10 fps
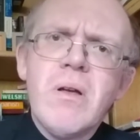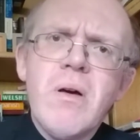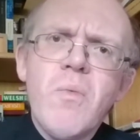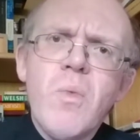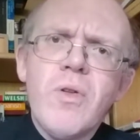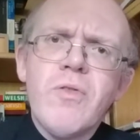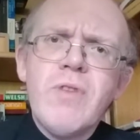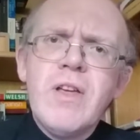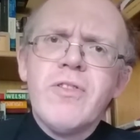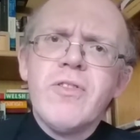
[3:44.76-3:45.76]
One of the
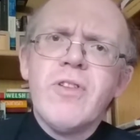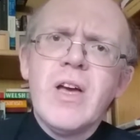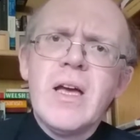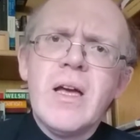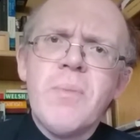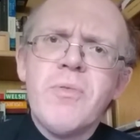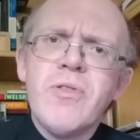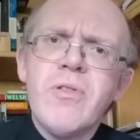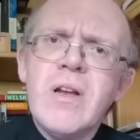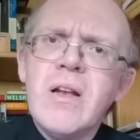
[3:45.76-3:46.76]
reasons I
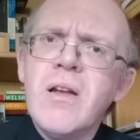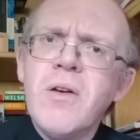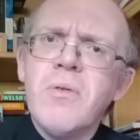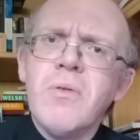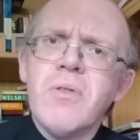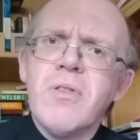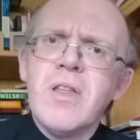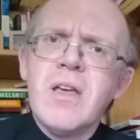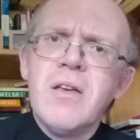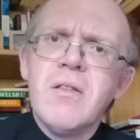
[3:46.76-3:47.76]
absolutely loathe
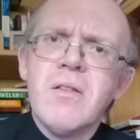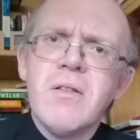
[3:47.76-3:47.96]
the